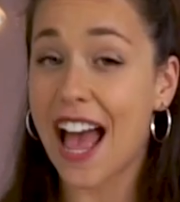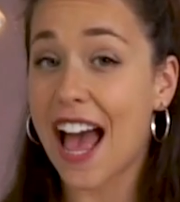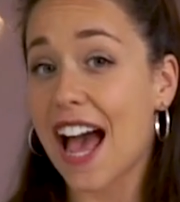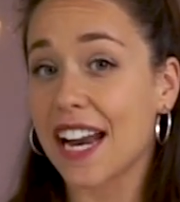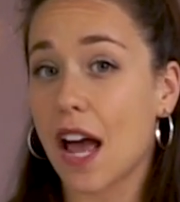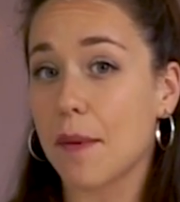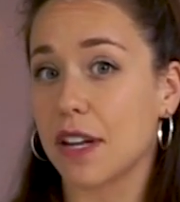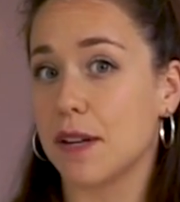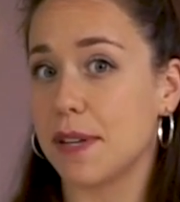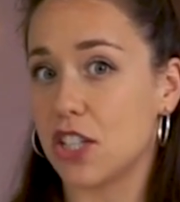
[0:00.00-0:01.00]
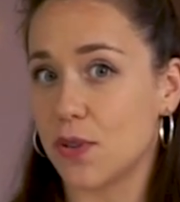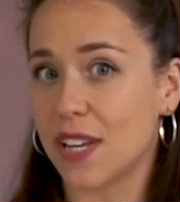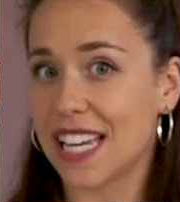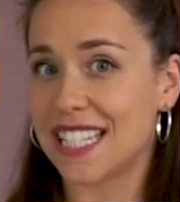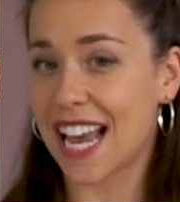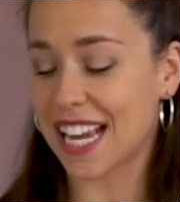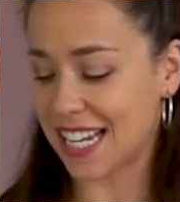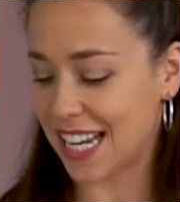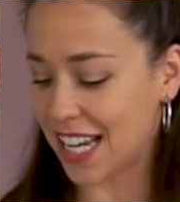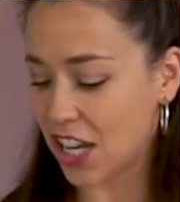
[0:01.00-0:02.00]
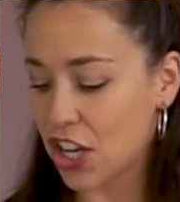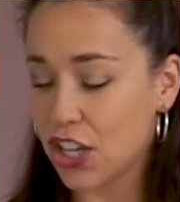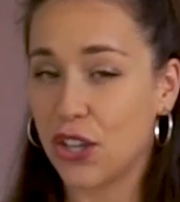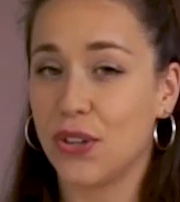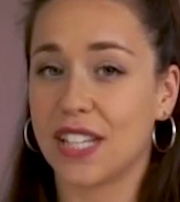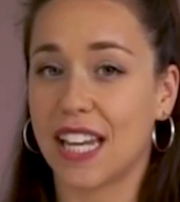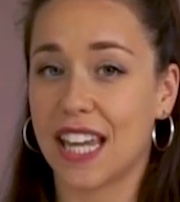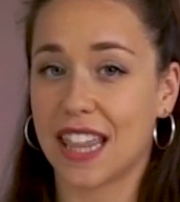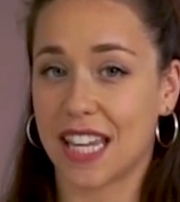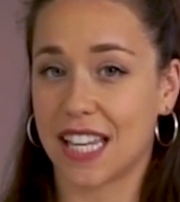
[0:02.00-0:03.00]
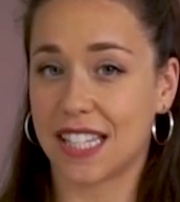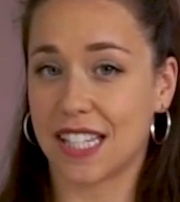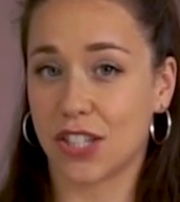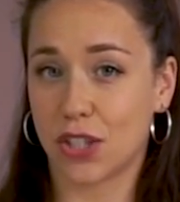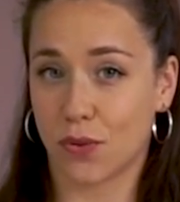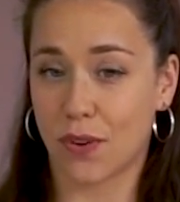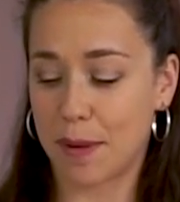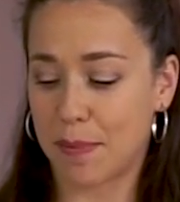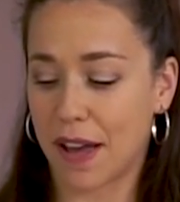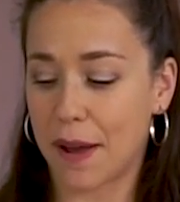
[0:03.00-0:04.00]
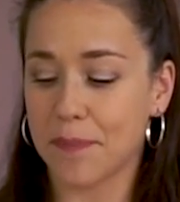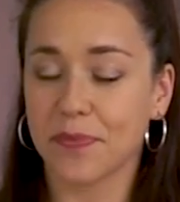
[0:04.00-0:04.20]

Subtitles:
And I'm gonna be doing a technique using this scraper.